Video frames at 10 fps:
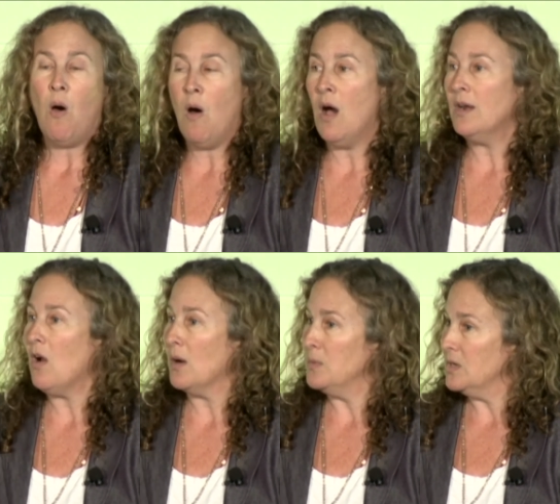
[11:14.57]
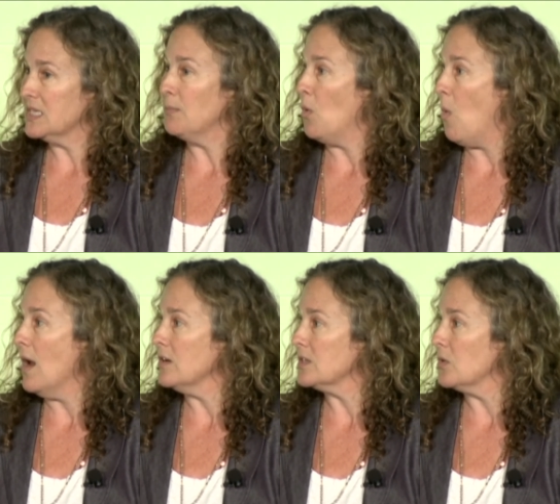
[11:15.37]
on our municipal
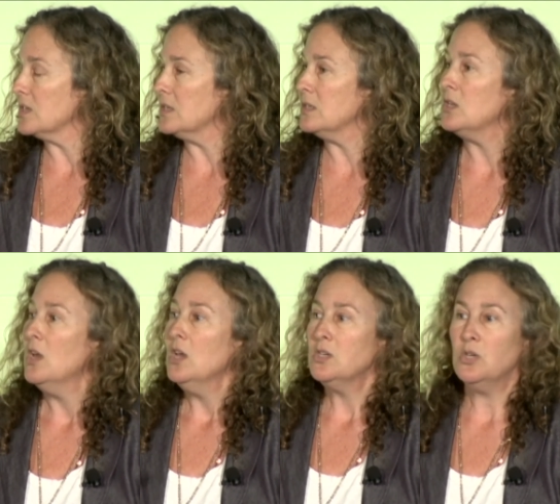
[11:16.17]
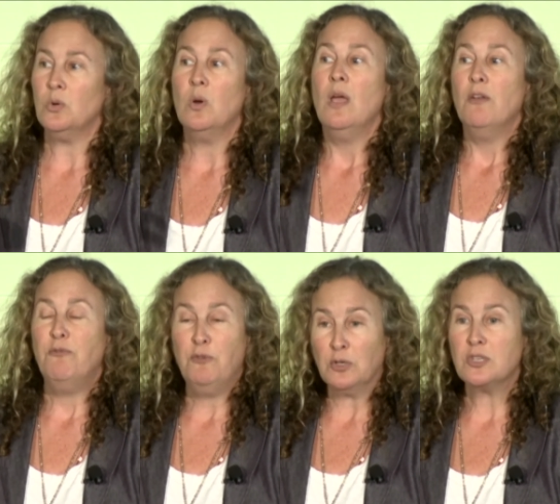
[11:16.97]
water sources to
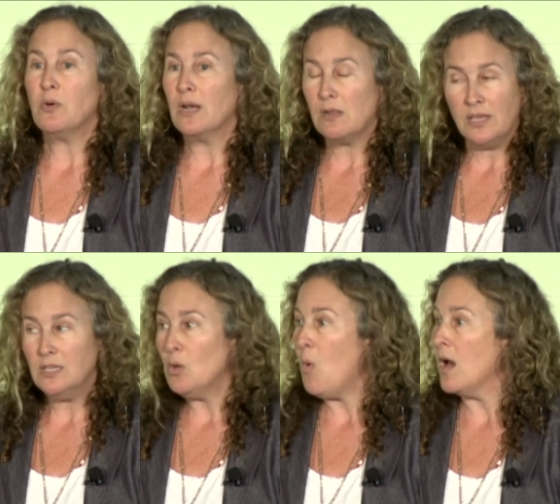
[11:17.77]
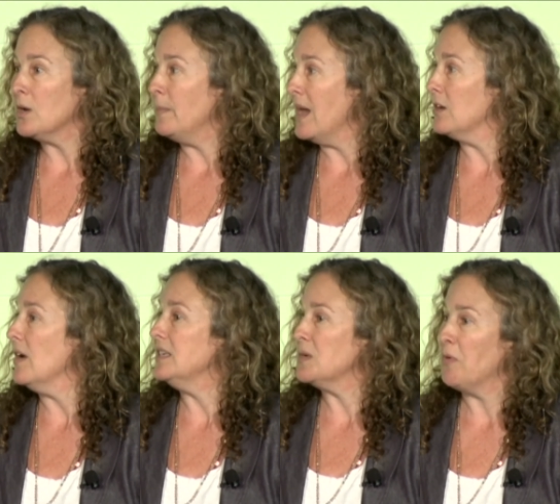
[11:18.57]
filter and clean the water better
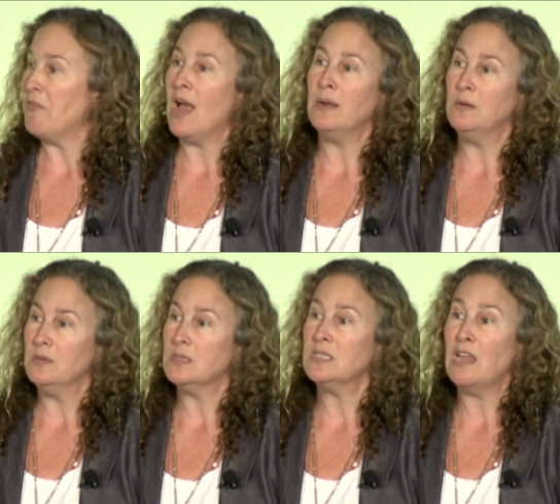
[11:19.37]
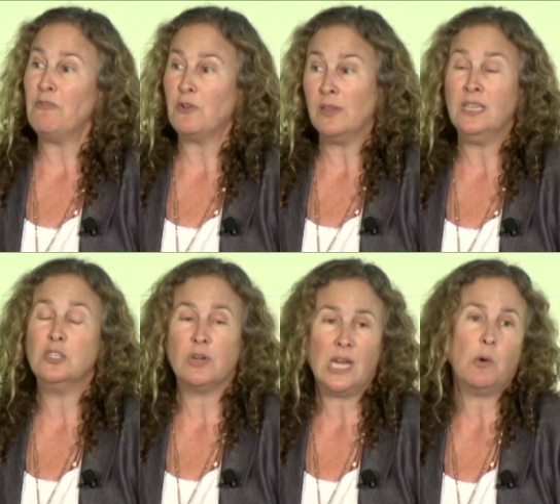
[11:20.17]
and to provide safe,
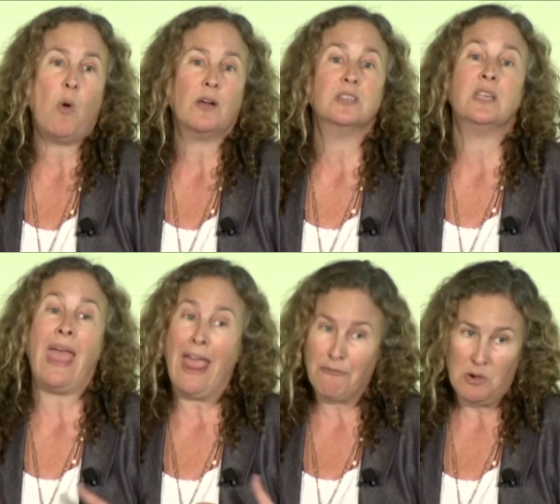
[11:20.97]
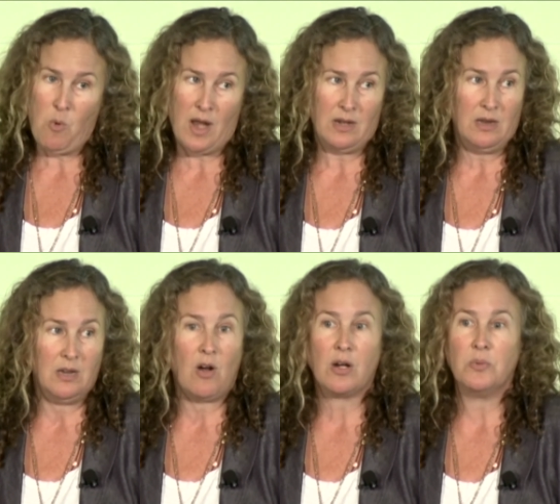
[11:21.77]
clean drinking water to everyone
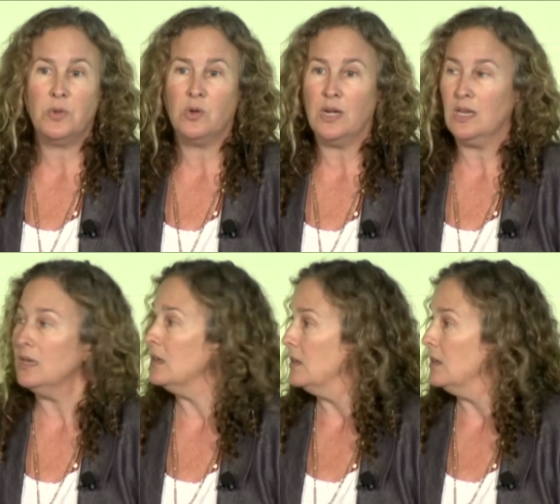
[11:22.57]
in our community.